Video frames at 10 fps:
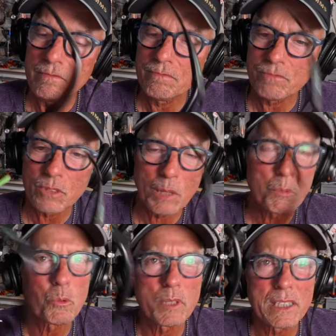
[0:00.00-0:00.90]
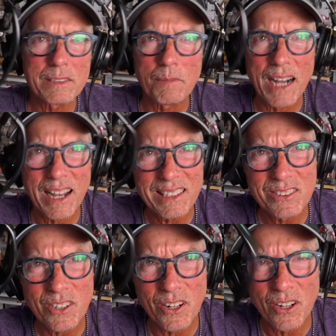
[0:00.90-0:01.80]
a couple weeks, and my eyes
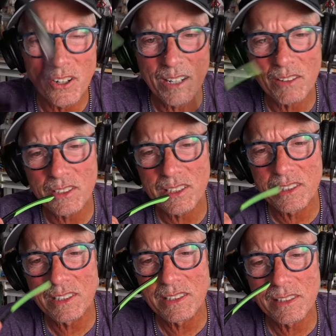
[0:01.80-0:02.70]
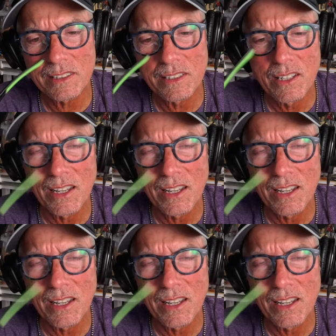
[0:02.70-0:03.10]
started hurting. I look in these.